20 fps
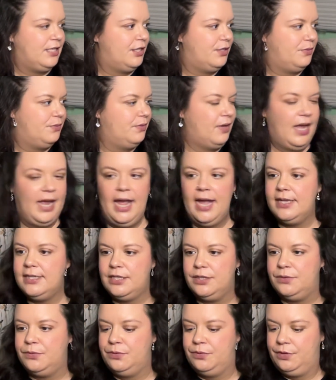to. I had
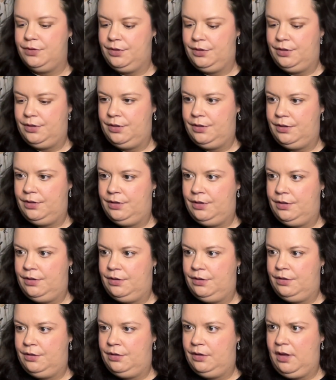to.
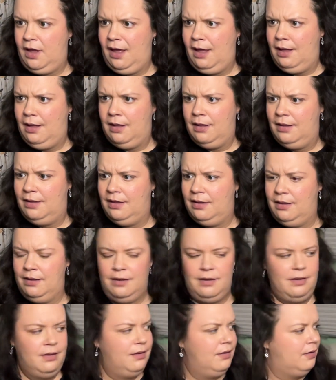Oh,
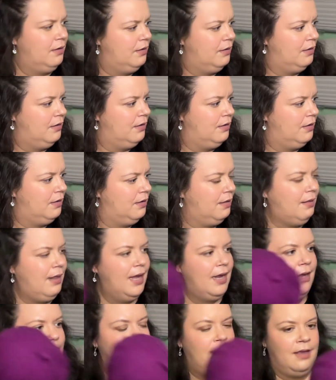
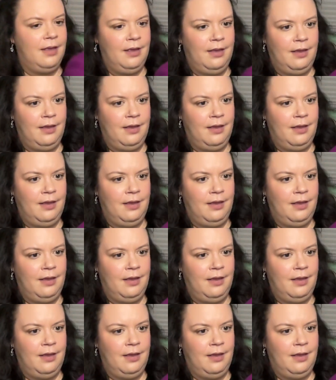like,